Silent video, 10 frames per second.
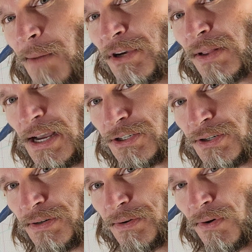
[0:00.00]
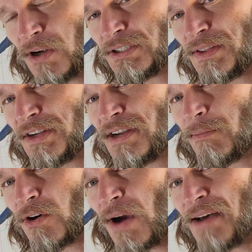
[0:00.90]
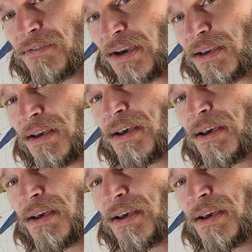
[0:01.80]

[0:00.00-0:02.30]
onto the demographic that